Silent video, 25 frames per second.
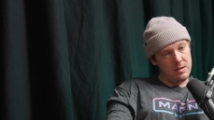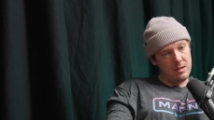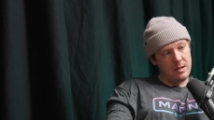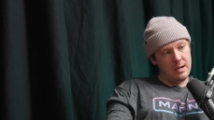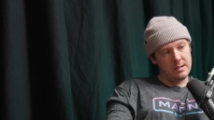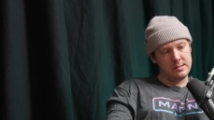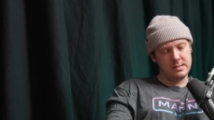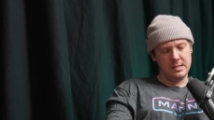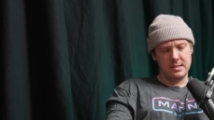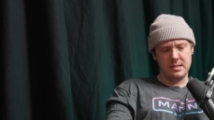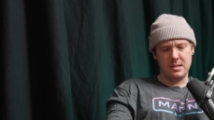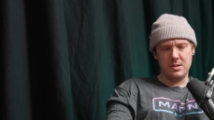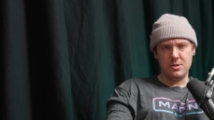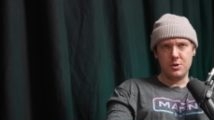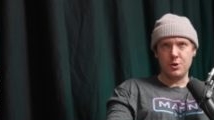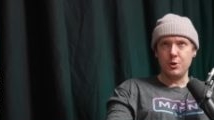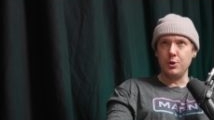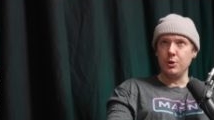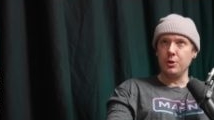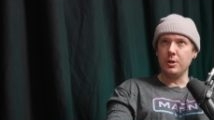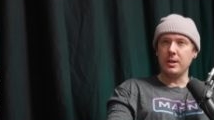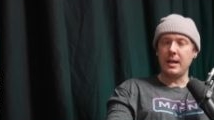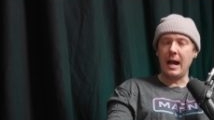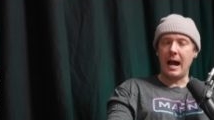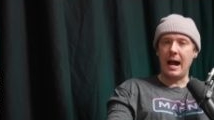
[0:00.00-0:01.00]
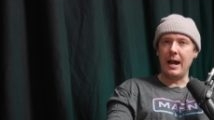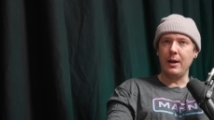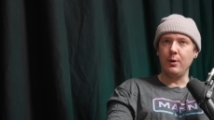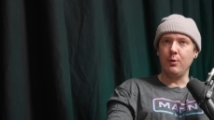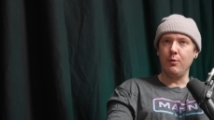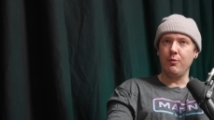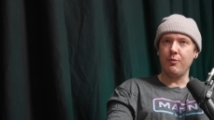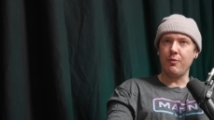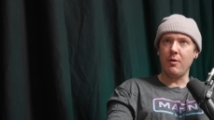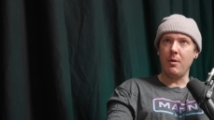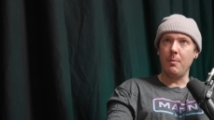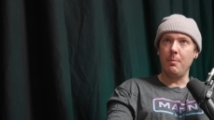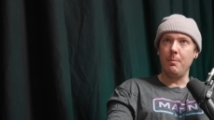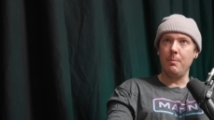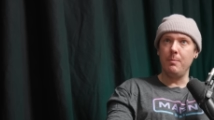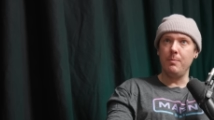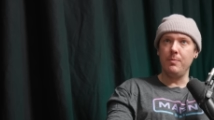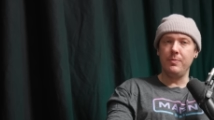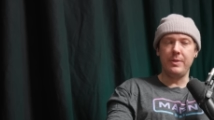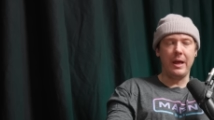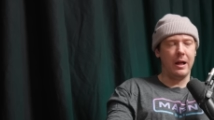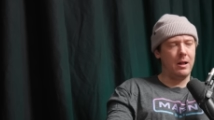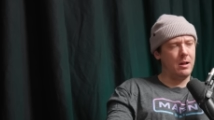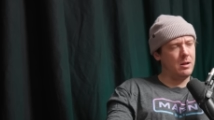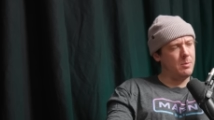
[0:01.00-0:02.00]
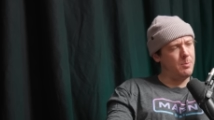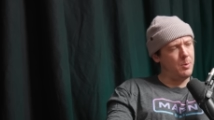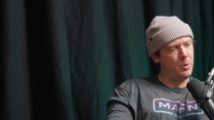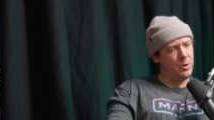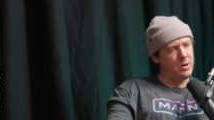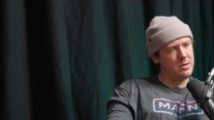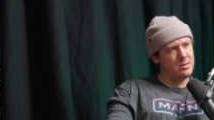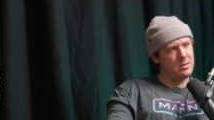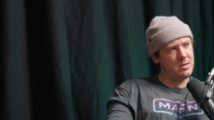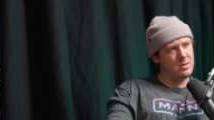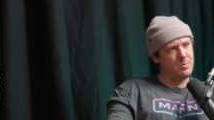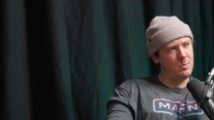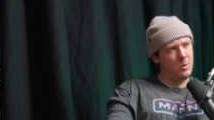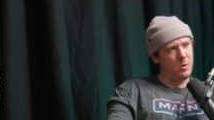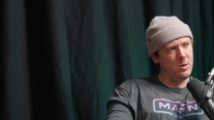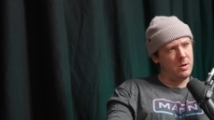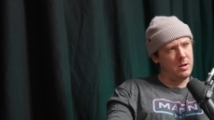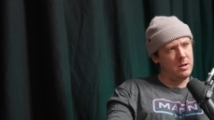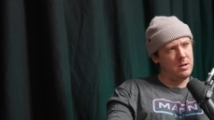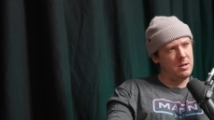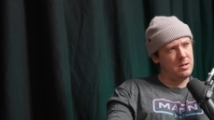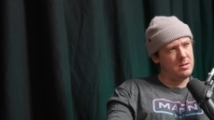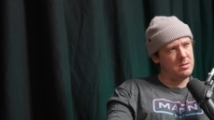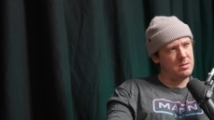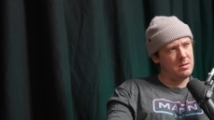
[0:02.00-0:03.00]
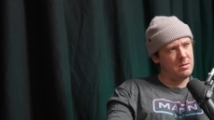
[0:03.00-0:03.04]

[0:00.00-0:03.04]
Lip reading: was listening to Kyle from Nelk Boys this morning.